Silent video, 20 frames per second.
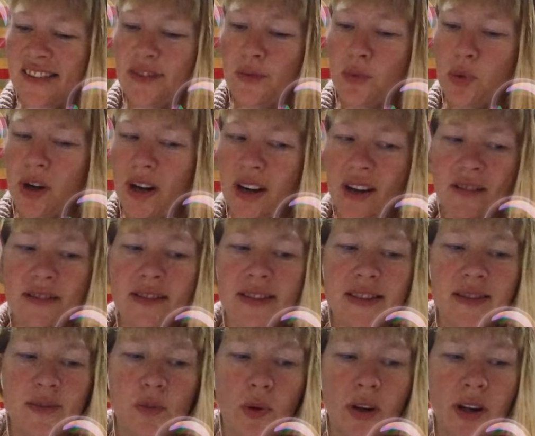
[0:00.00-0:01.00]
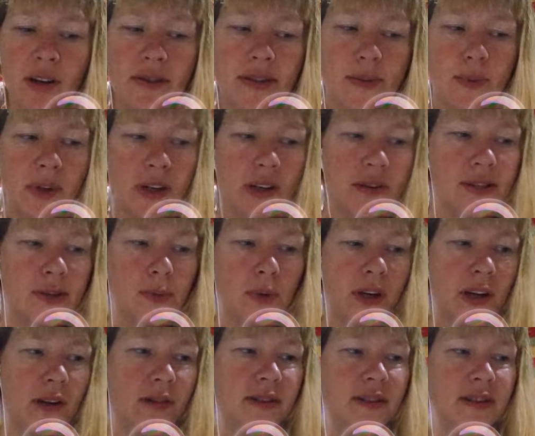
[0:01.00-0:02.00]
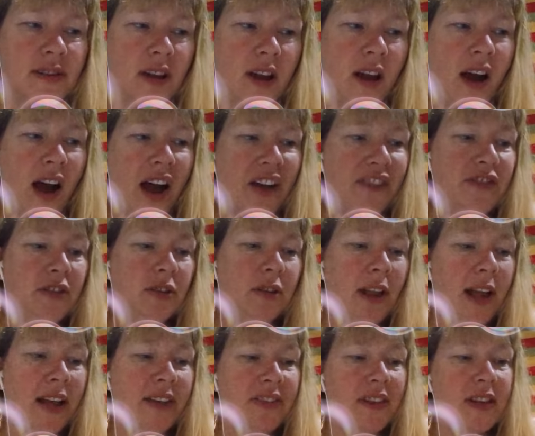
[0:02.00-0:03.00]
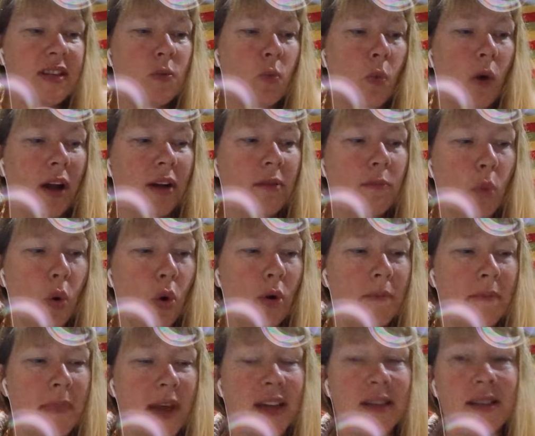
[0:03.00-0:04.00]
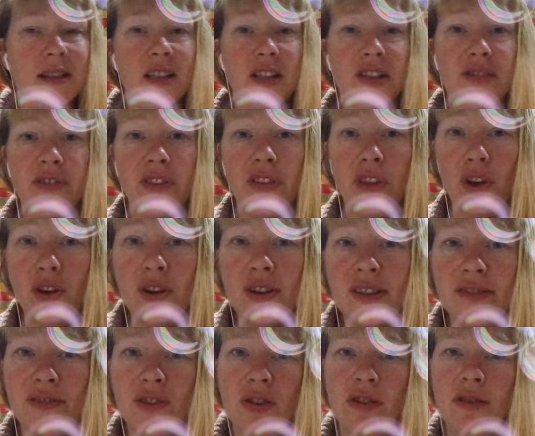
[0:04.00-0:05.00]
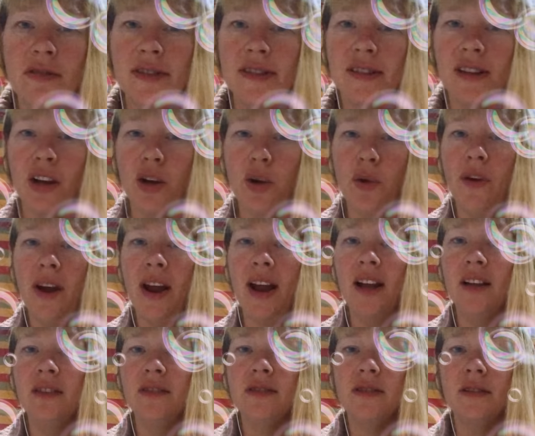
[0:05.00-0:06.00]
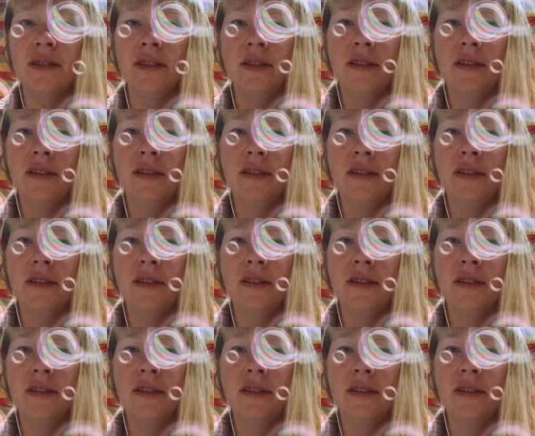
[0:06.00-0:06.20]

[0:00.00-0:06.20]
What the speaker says: what else? What else? What else? What else? I feel like there's one more message for those of you who stuck around